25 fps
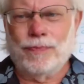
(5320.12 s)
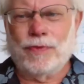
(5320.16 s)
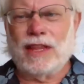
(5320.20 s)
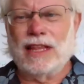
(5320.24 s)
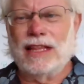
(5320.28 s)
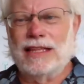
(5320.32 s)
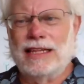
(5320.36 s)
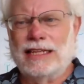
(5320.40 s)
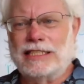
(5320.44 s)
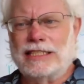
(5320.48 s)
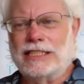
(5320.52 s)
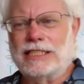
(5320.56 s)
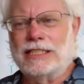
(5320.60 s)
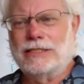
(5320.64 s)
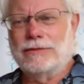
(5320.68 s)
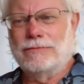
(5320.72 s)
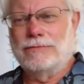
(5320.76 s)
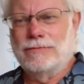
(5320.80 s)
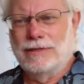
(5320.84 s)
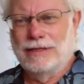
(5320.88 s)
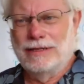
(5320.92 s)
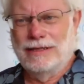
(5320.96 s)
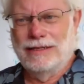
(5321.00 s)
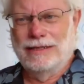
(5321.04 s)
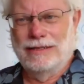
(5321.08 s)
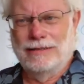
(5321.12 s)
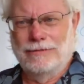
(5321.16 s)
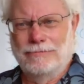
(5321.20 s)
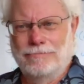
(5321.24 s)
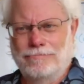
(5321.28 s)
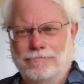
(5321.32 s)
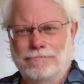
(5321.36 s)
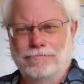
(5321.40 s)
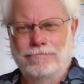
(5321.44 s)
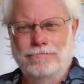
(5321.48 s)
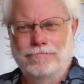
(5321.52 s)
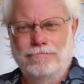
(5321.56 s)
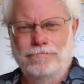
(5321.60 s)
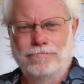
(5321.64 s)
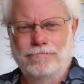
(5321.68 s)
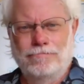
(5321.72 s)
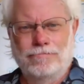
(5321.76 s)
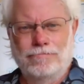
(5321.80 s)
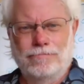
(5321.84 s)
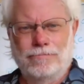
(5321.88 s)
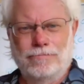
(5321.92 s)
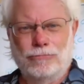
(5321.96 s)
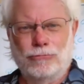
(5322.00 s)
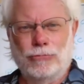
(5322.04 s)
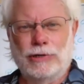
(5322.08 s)
Let's
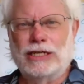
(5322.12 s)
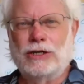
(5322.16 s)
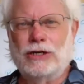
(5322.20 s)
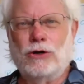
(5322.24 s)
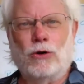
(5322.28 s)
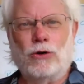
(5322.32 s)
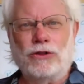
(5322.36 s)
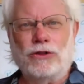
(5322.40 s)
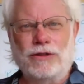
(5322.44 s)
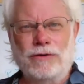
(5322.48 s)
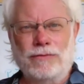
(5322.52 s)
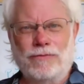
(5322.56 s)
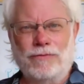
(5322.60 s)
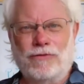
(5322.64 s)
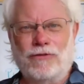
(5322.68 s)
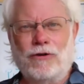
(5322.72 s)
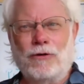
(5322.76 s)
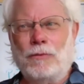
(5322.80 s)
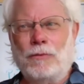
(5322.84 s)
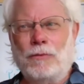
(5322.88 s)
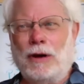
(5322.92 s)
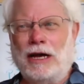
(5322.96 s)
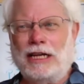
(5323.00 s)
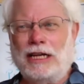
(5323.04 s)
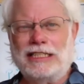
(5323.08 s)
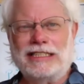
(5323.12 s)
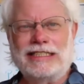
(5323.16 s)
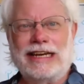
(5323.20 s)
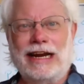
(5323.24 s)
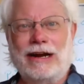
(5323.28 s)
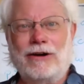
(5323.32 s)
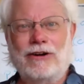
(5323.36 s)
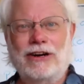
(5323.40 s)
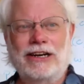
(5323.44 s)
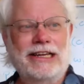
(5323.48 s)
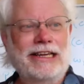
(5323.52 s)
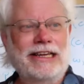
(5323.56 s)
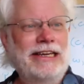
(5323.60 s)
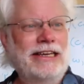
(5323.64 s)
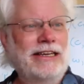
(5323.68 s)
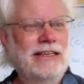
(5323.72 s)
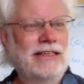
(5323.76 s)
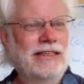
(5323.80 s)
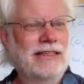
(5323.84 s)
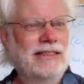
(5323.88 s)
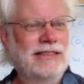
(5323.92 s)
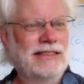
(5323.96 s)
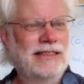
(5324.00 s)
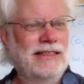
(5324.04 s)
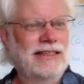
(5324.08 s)
record them for posterity.
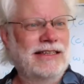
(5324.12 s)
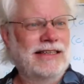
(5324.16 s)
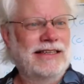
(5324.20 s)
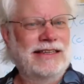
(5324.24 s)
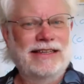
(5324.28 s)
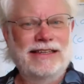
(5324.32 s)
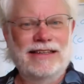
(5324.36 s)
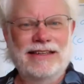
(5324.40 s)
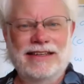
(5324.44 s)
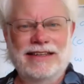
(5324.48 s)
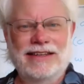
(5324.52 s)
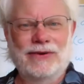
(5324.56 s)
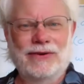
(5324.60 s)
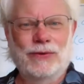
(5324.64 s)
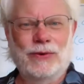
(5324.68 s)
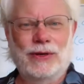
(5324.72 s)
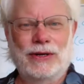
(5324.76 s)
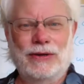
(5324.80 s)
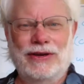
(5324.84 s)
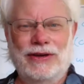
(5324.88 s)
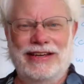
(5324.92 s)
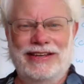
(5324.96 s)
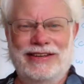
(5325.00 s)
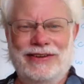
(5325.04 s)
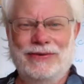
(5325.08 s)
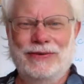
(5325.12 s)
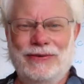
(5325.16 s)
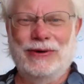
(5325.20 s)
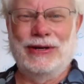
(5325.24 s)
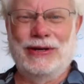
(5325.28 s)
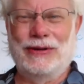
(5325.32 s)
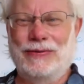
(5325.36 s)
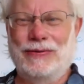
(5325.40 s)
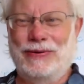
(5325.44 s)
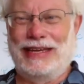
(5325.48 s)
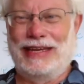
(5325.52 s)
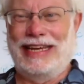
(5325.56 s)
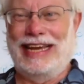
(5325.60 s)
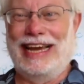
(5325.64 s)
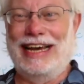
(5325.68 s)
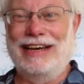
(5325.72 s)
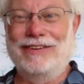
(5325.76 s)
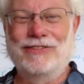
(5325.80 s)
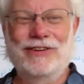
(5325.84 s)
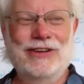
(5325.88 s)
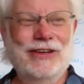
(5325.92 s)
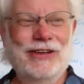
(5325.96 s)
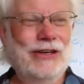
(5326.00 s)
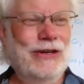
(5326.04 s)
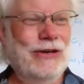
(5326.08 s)
What do we
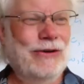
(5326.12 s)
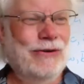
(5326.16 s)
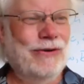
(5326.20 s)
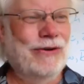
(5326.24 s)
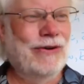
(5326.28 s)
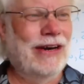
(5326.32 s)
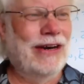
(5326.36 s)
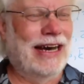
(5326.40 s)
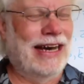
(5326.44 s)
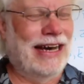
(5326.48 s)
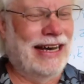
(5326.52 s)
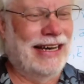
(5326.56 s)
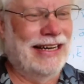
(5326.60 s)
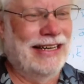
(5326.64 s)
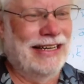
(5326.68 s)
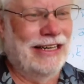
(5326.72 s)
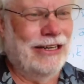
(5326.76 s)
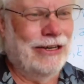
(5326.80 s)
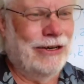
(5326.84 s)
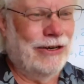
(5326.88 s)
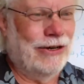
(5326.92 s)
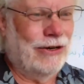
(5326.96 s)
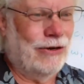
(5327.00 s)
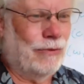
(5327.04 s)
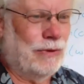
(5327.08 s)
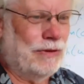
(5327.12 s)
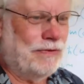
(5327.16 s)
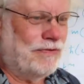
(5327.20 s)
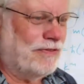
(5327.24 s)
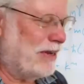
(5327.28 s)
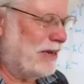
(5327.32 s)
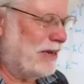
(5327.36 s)
have? We've